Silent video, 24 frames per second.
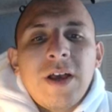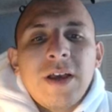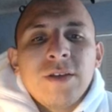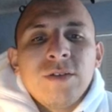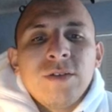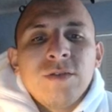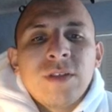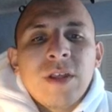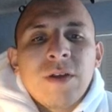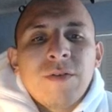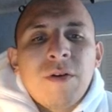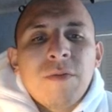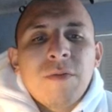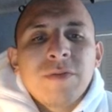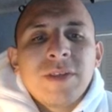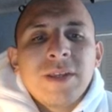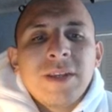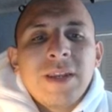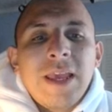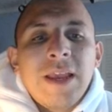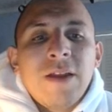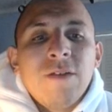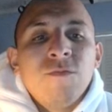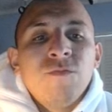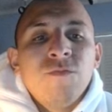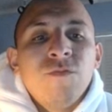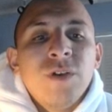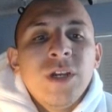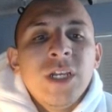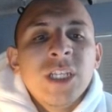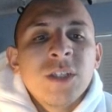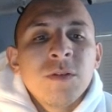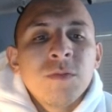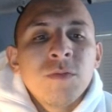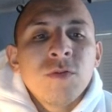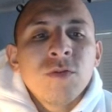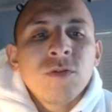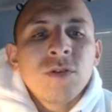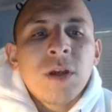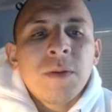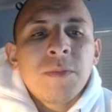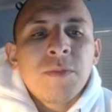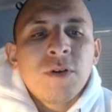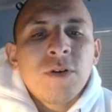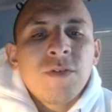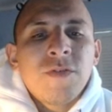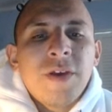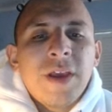values that represent a reasonable
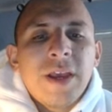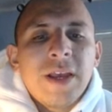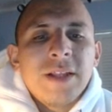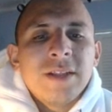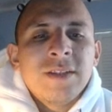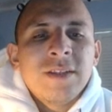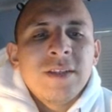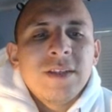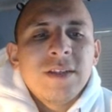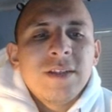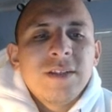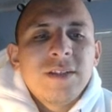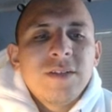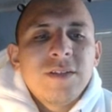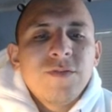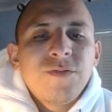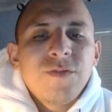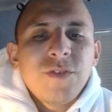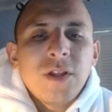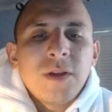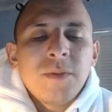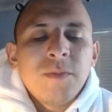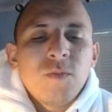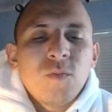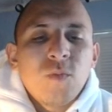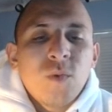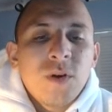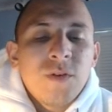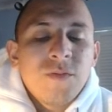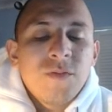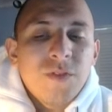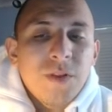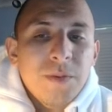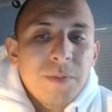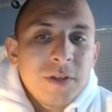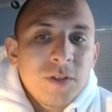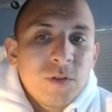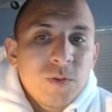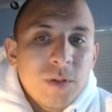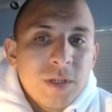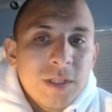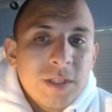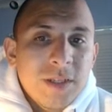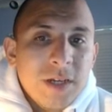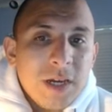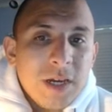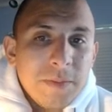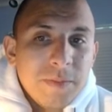number of heads to flip when flipping
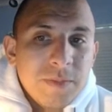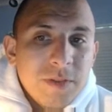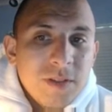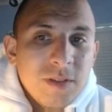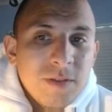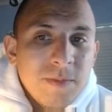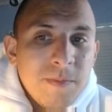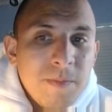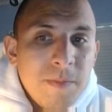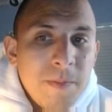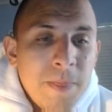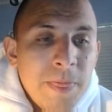20 times.